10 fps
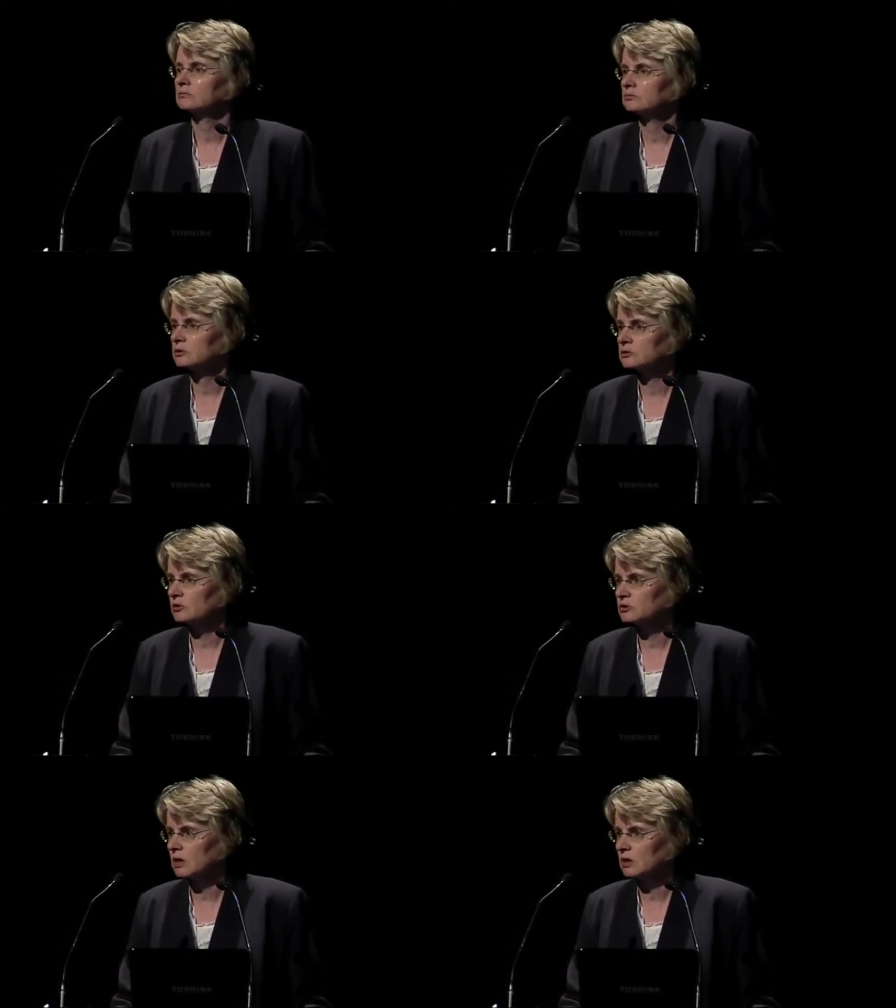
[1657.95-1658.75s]
there's
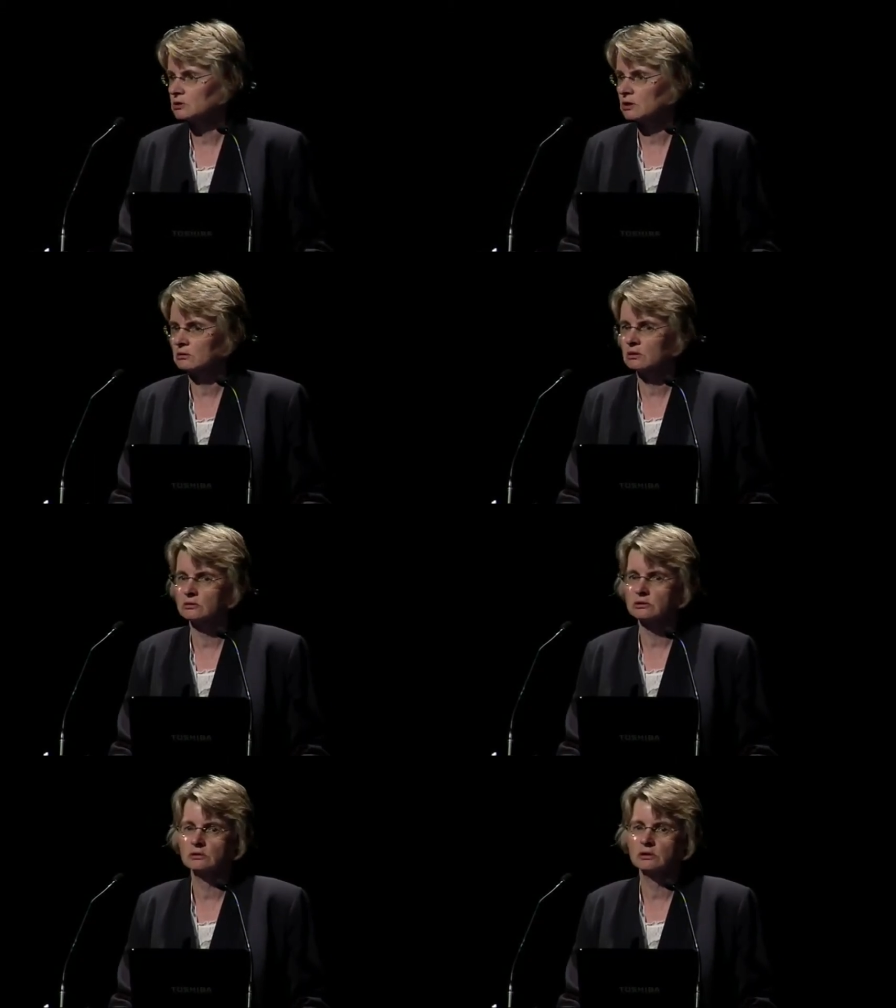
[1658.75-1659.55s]
no change going
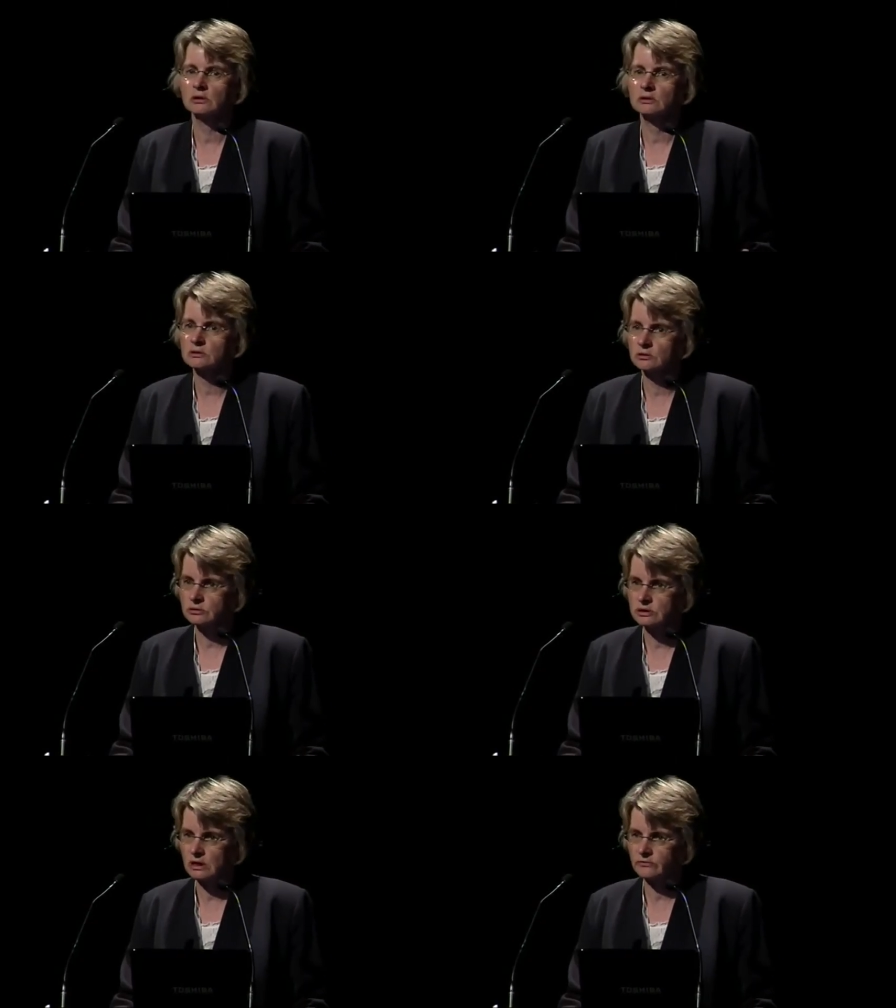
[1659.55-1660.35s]
on to it and it's
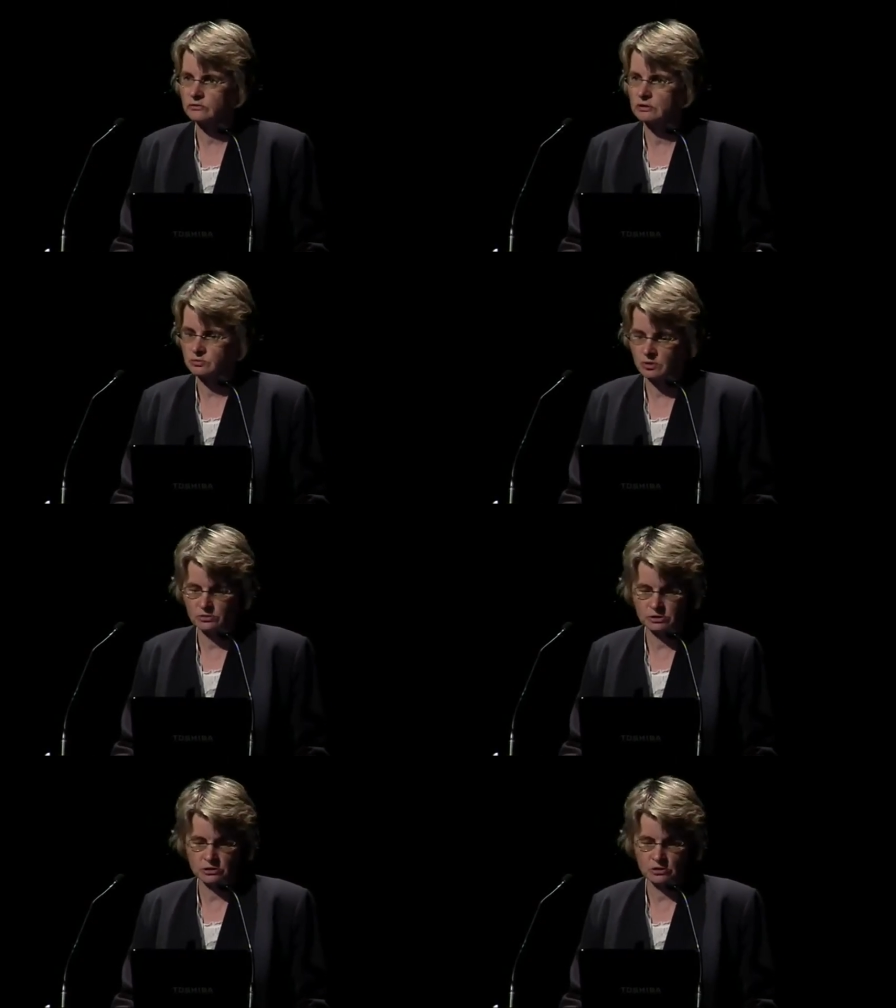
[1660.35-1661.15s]
looked after and it's
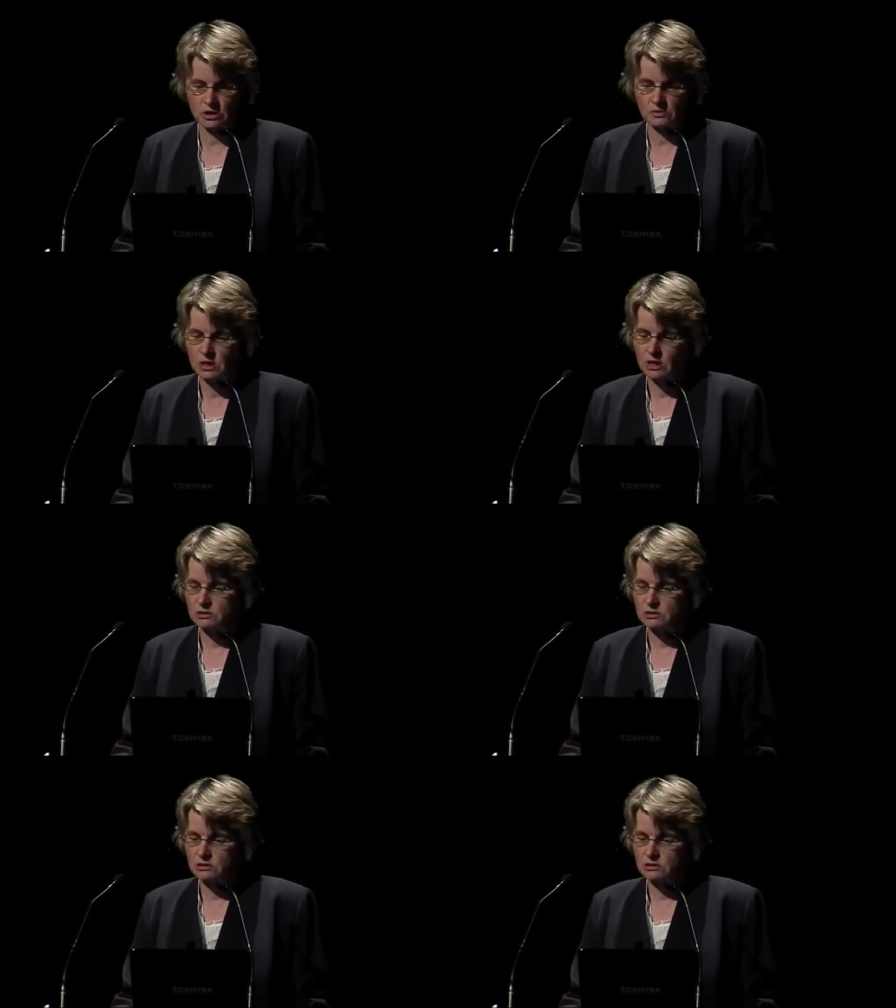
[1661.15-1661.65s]
well described.